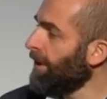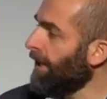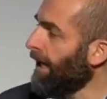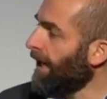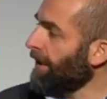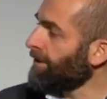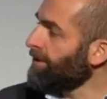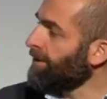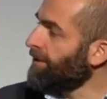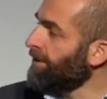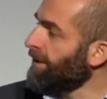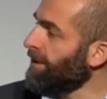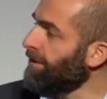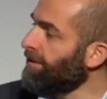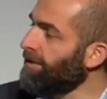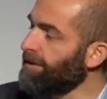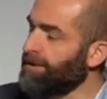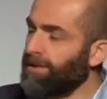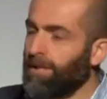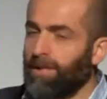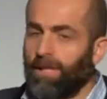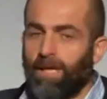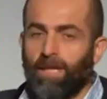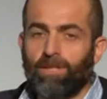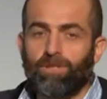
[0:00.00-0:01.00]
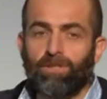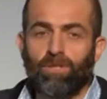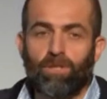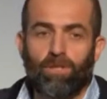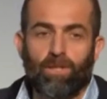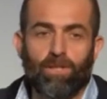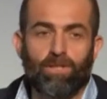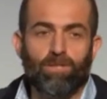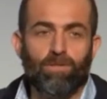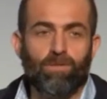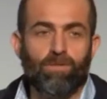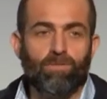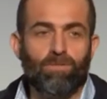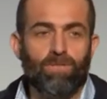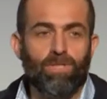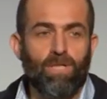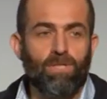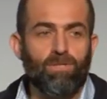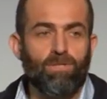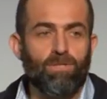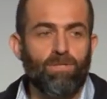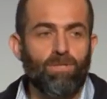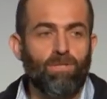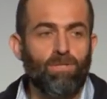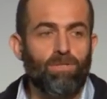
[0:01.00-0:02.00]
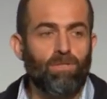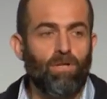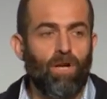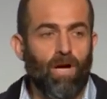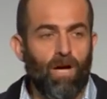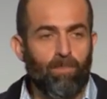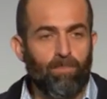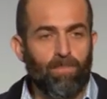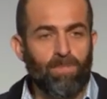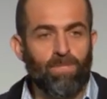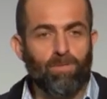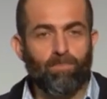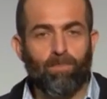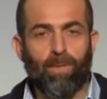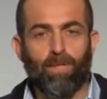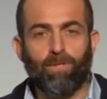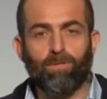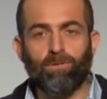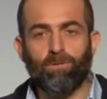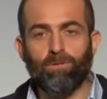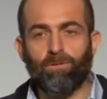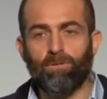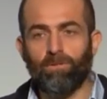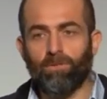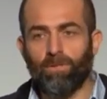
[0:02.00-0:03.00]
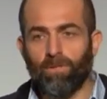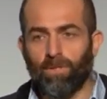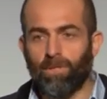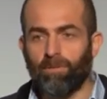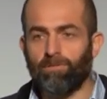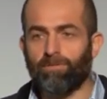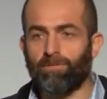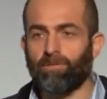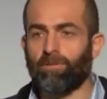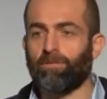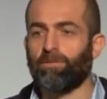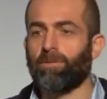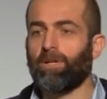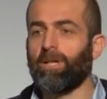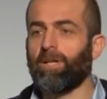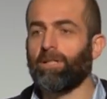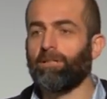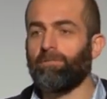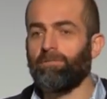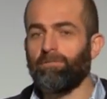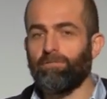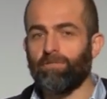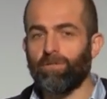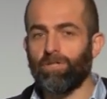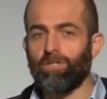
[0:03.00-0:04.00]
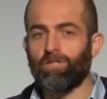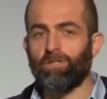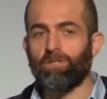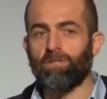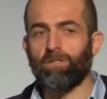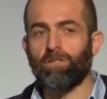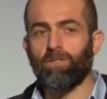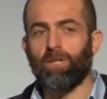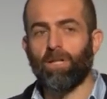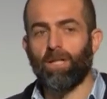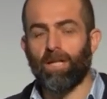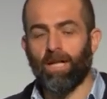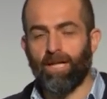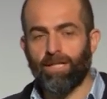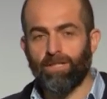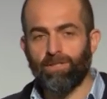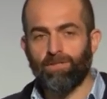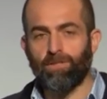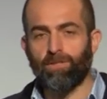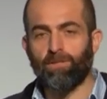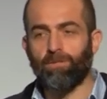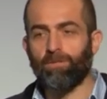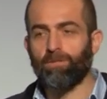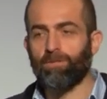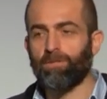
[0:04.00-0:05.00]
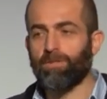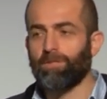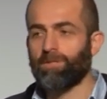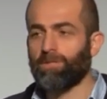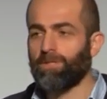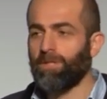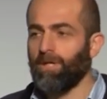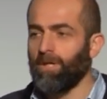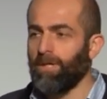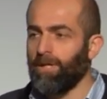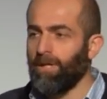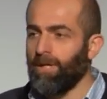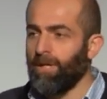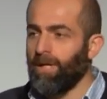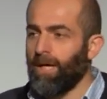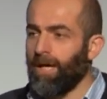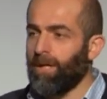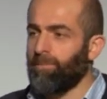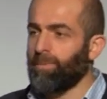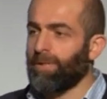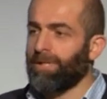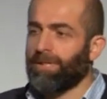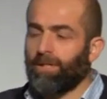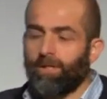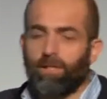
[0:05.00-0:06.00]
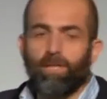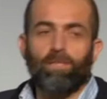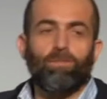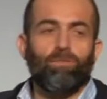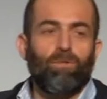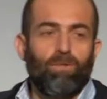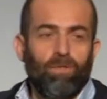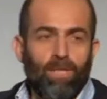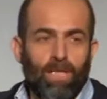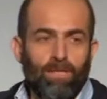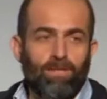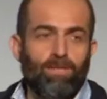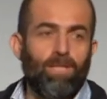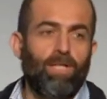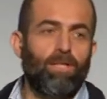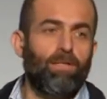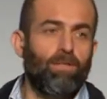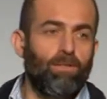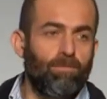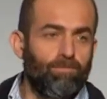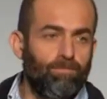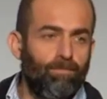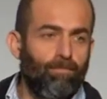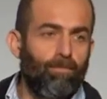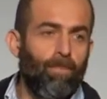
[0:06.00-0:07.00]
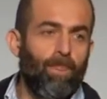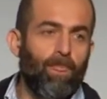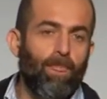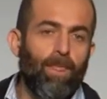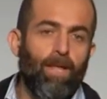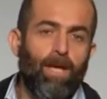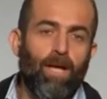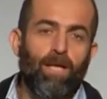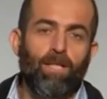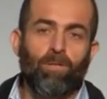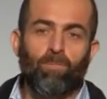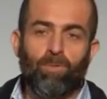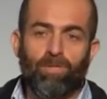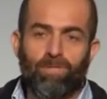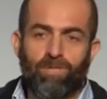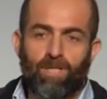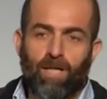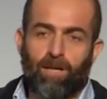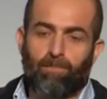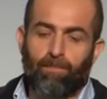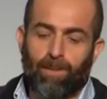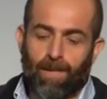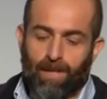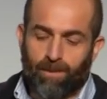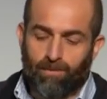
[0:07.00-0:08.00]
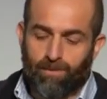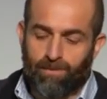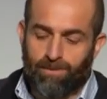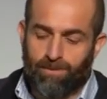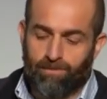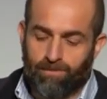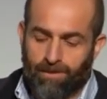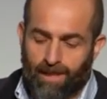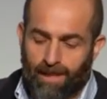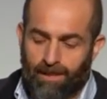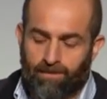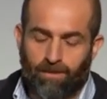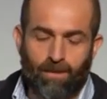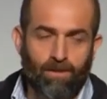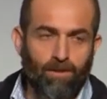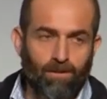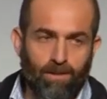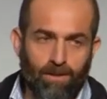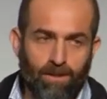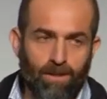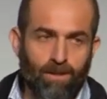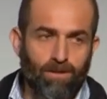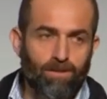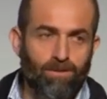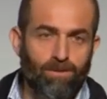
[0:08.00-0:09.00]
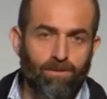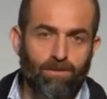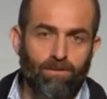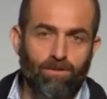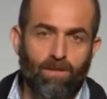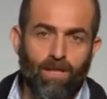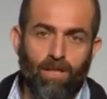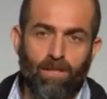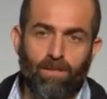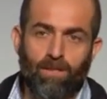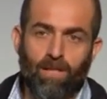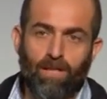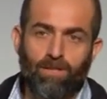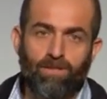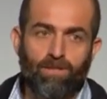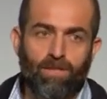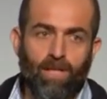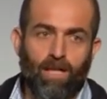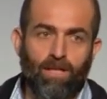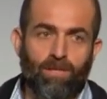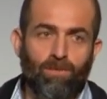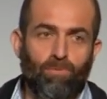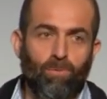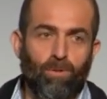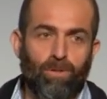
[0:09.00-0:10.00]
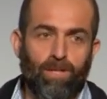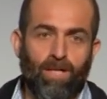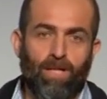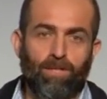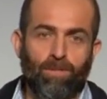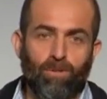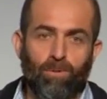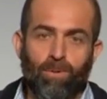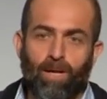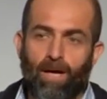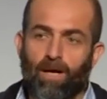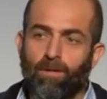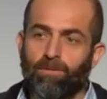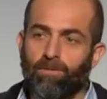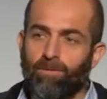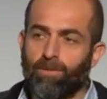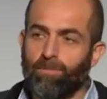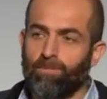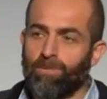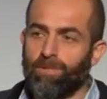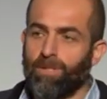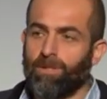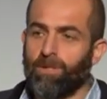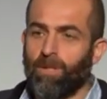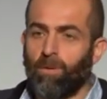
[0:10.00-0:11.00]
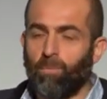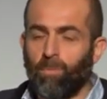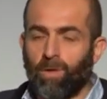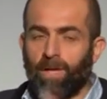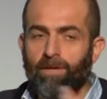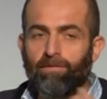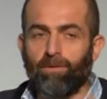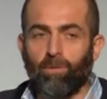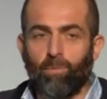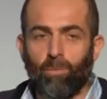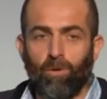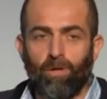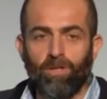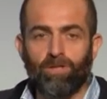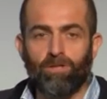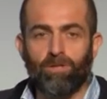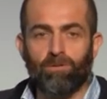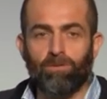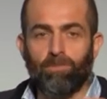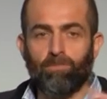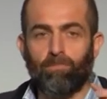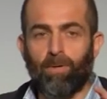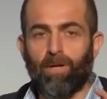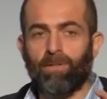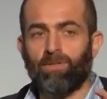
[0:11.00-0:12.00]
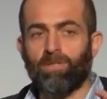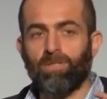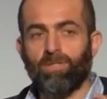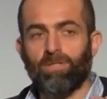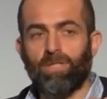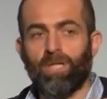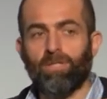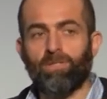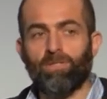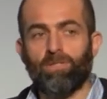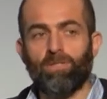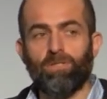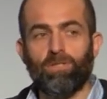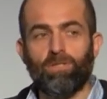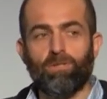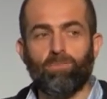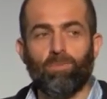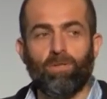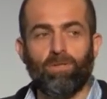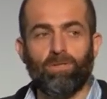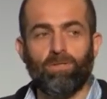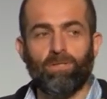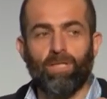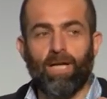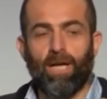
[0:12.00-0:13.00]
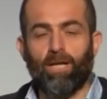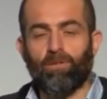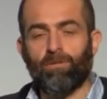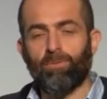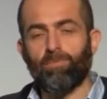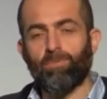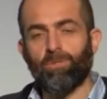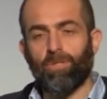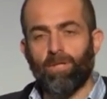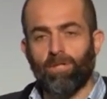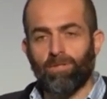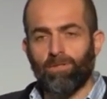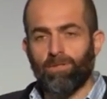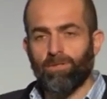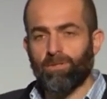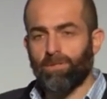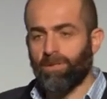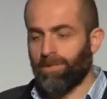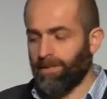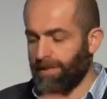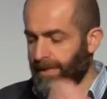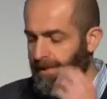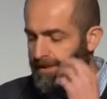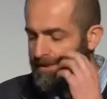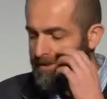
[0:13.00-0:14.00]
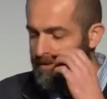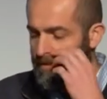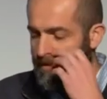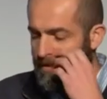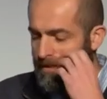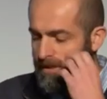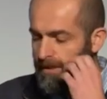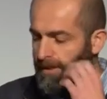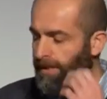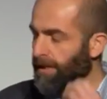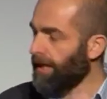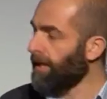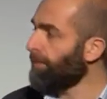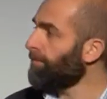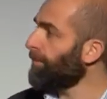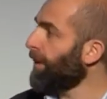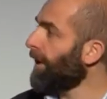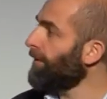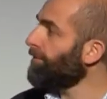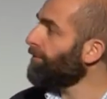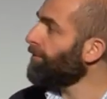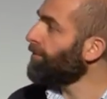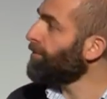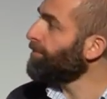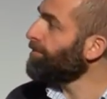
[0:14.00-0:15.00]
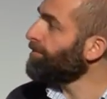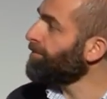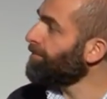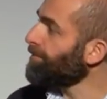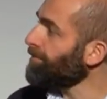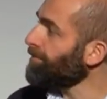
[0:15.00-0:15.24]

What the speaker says: Underneath there's a large collection of sensors, hyperspectral, infrared, vision, laser units, and we collect all that data, and then we start playing with some data analytics and started to work out new algorithms. And then whatever works into both the sensors as well as the algorithms goes into the next platform.